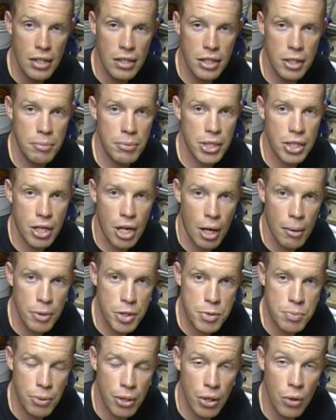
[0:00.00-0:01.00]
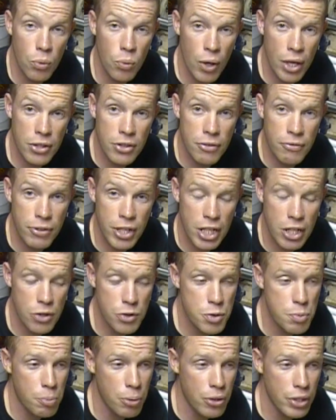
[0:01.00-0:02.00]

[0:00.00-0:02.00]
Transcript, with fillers: leave them in the comments below. Rate the videos.